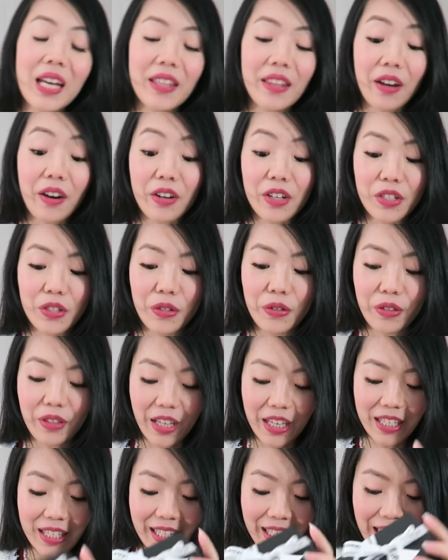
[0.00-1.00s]
There are two
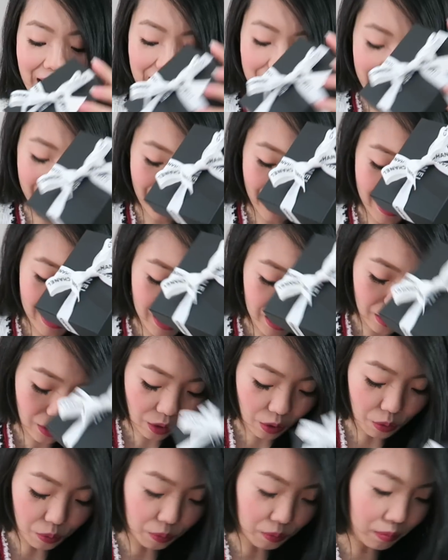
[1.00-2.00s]
things, like I said.
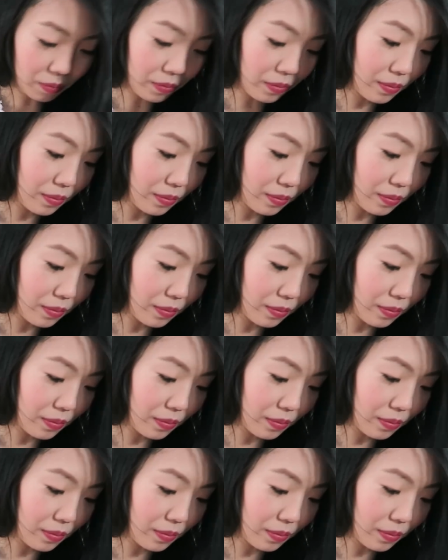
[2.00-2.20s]
Oh!